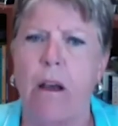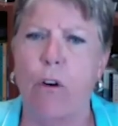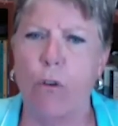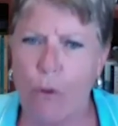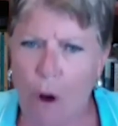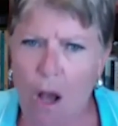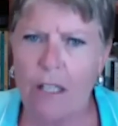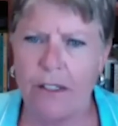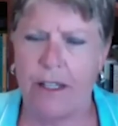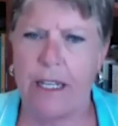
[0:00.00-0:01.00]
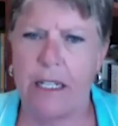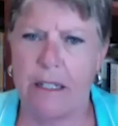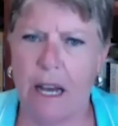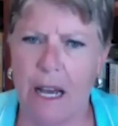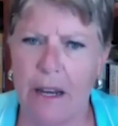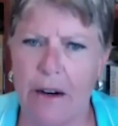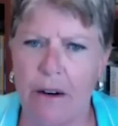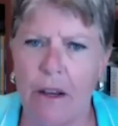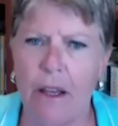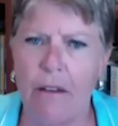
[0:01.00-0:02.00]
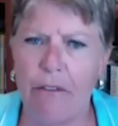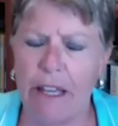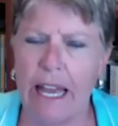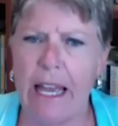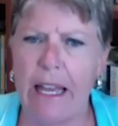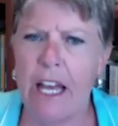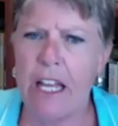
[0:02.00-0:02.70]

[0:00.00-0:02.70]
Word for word: across the entire VA.